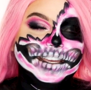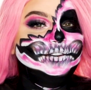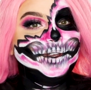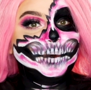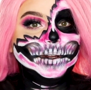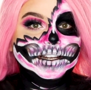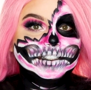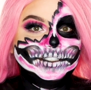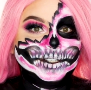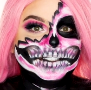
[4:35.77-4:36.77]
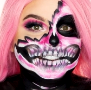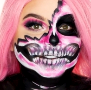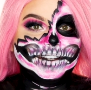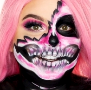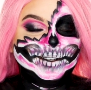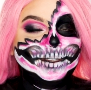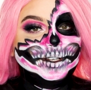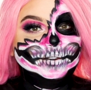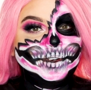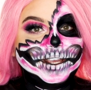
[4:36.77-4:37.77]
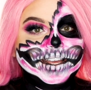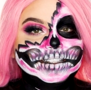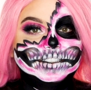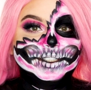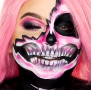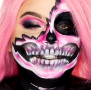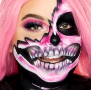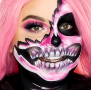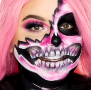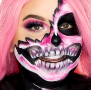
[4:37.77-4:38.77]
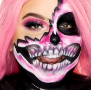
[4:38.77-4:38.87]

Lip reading: If you really enjoyed this video, don't forget to like